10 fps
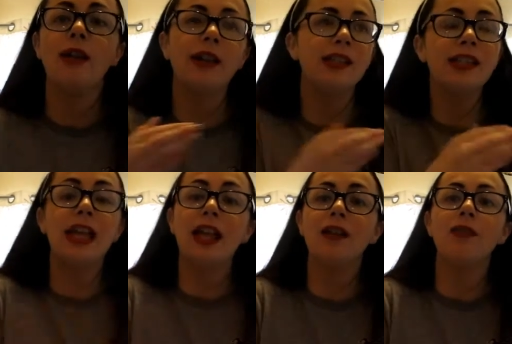and that's
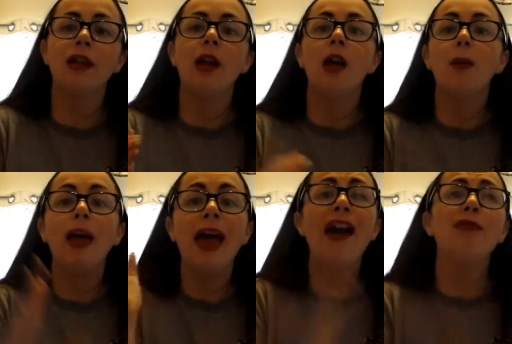the end of it but
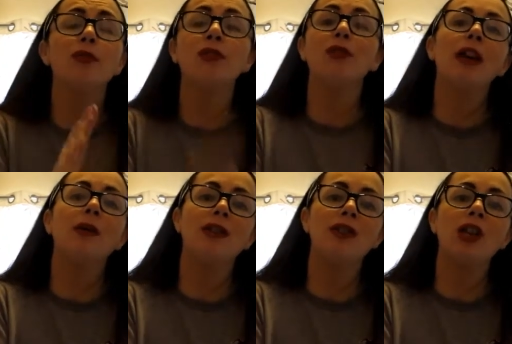I haven't done that
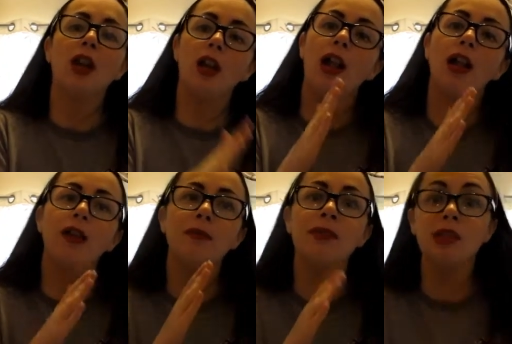with this channel and
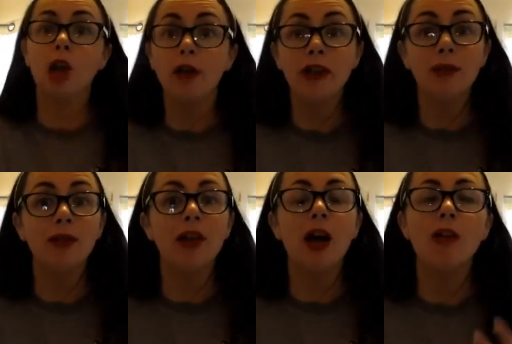I'm sorry
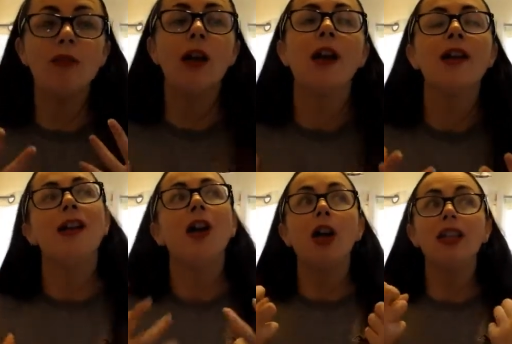about that I,
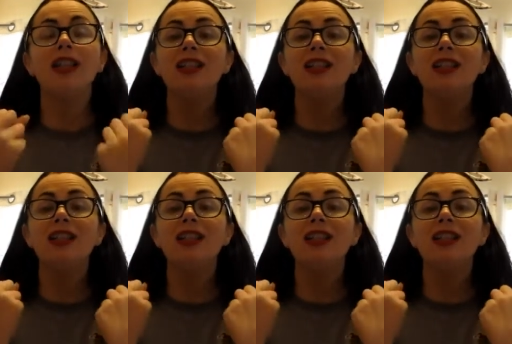I